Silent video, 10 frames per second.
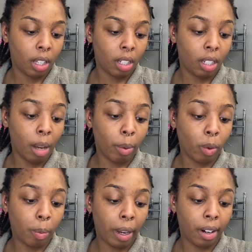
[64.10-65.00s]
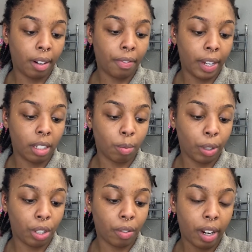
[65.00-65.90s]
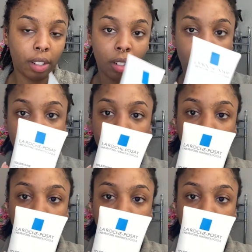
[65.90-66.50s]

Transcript: Double Repair Face Moisturizer.